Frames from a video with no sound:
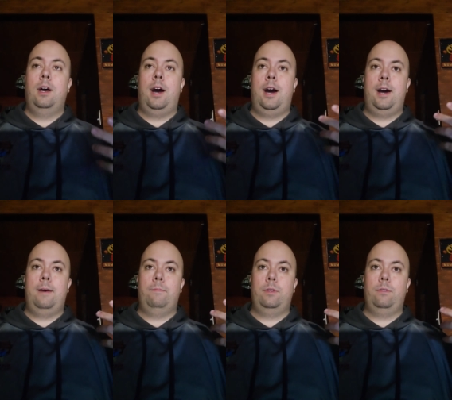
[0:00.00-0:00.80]

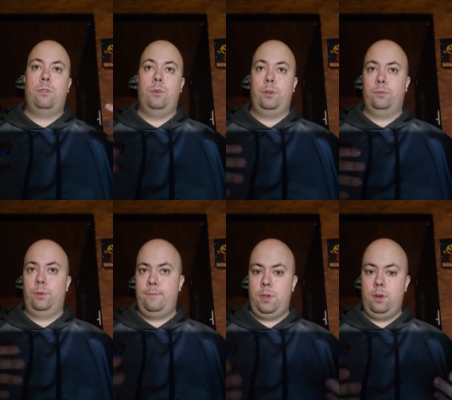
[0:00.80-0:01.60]
through your
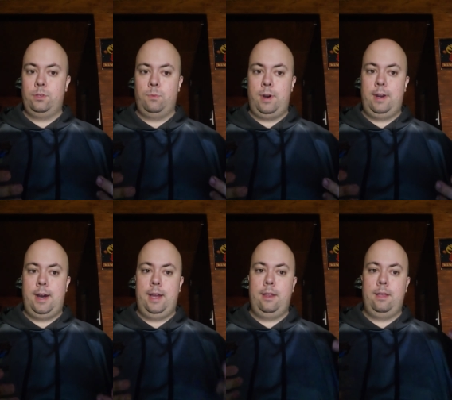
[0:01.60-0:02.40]
reviews and
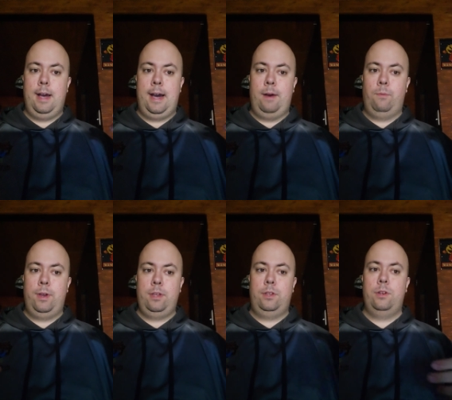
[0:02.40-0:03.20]
whatnot.
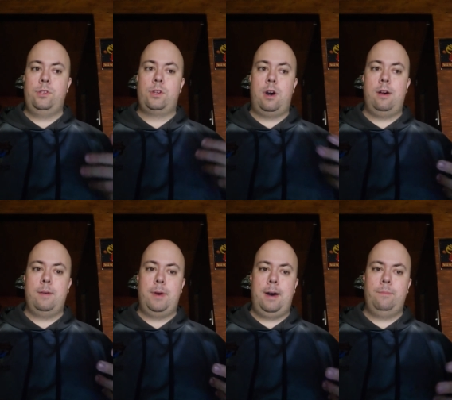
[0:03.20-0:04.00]
What you do is you call
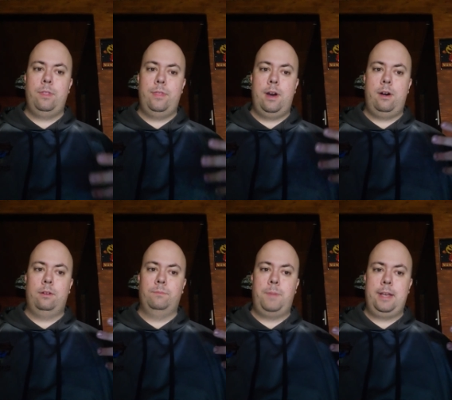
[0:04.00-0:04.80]
them up.
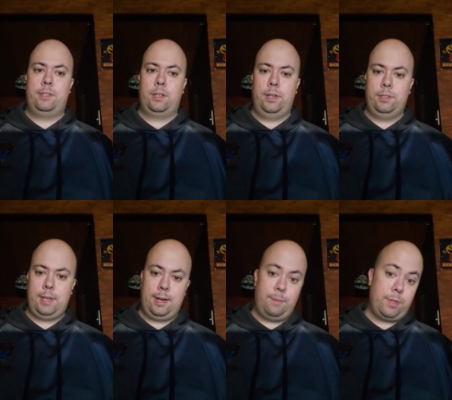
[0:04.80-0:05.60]
They'll basically
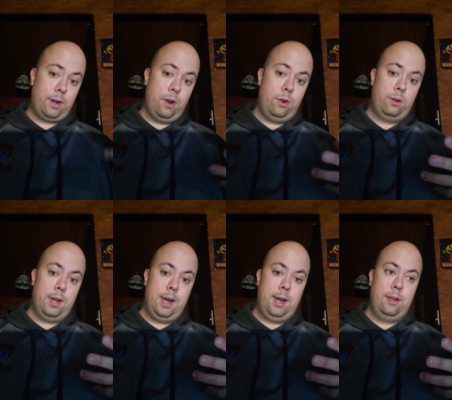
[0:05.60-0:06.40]
set up their
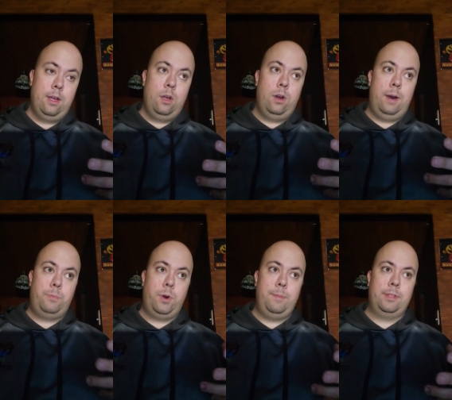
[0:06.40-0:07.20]
own
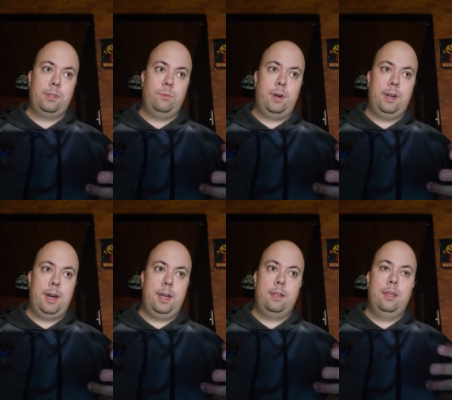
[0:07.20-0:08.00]
appointments and
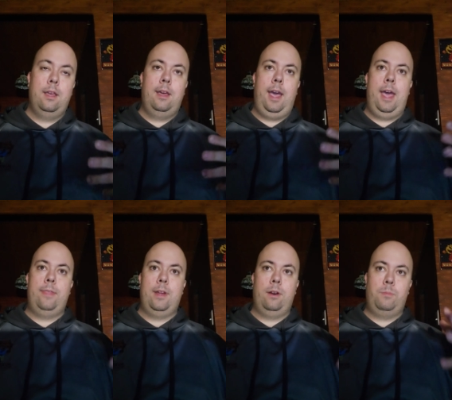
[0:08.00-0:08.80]
whatnot, and
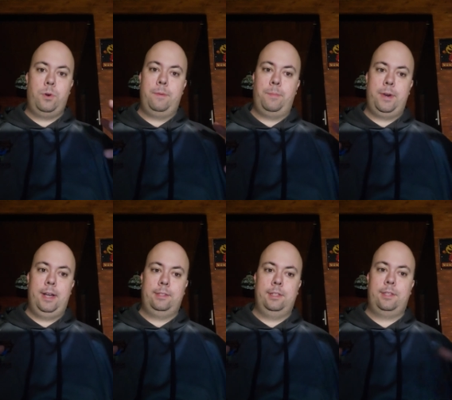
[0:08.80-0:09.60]
their appointment
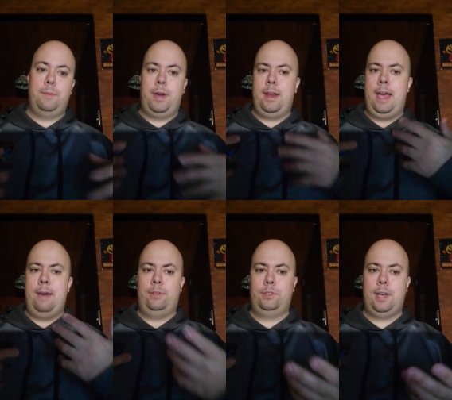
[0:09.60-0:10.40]
process. They might
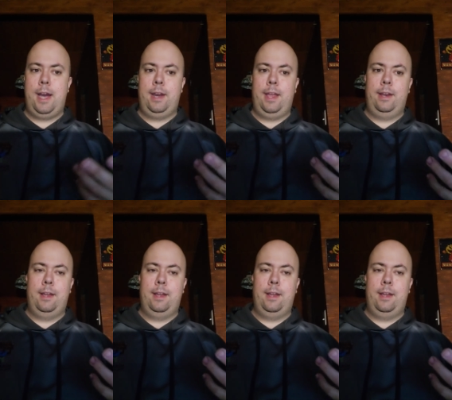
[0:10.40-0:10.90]
have you sign